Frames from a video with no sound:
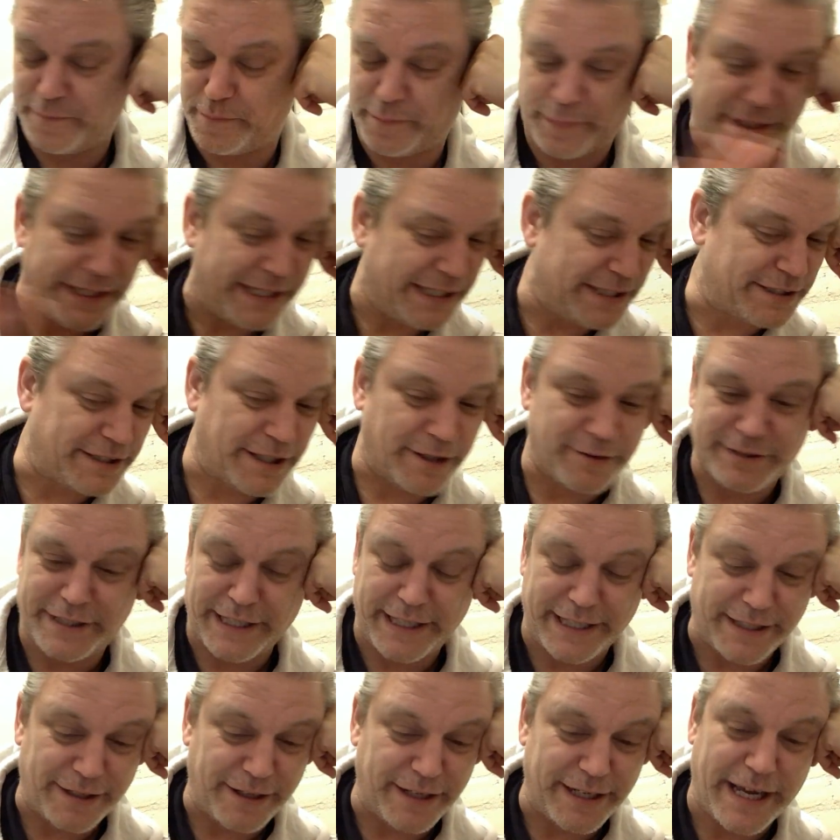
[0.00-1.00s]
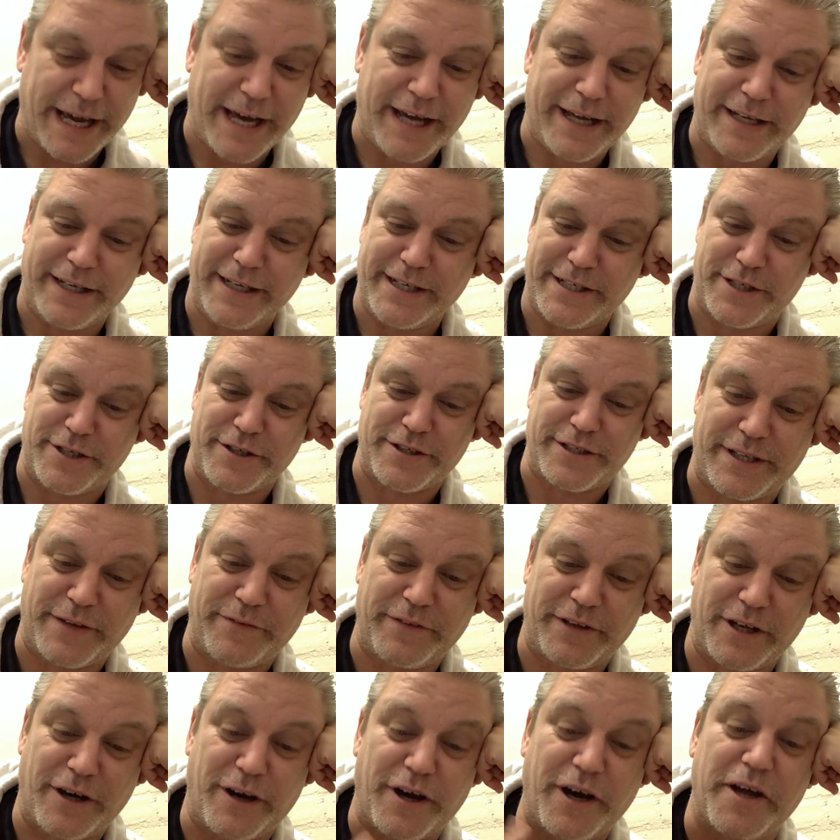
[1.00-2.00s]
Please don't take it like that. It's
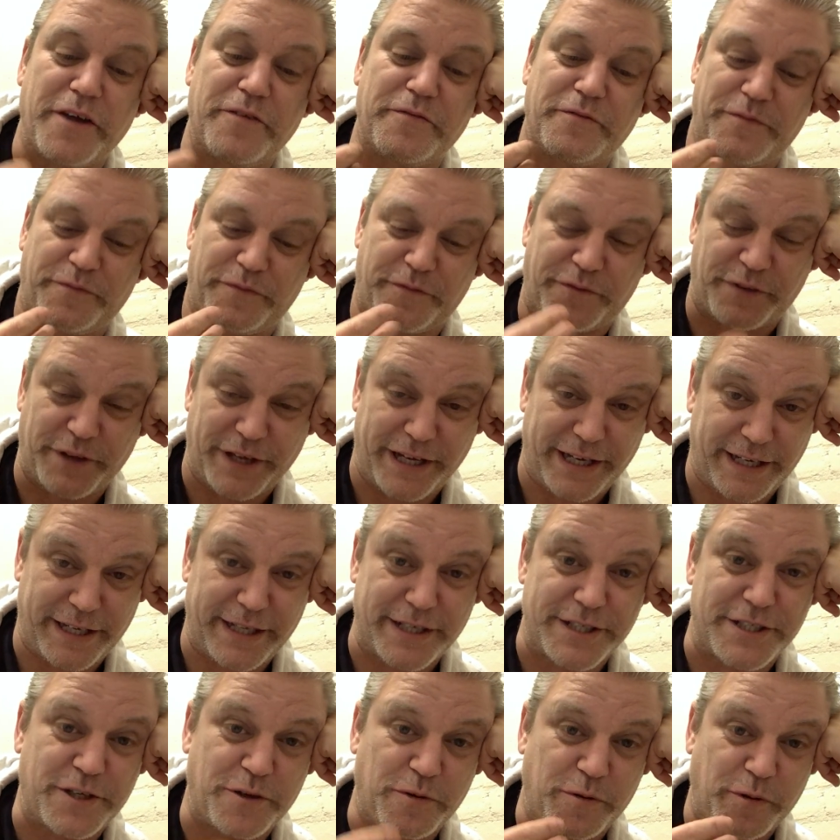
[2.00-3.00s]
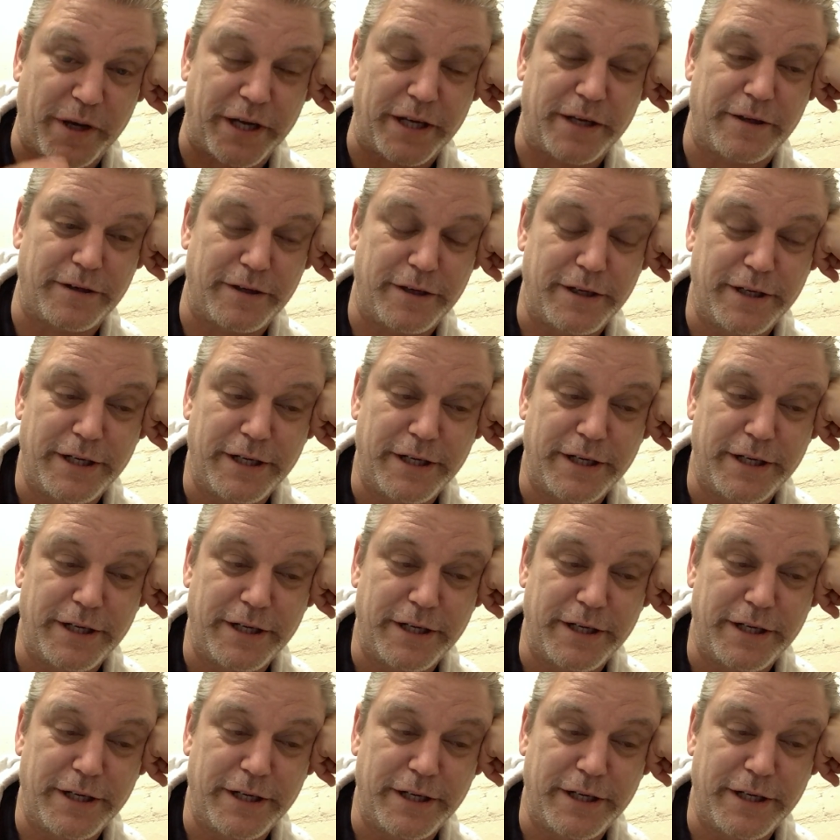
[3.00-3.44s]
something that I think is quite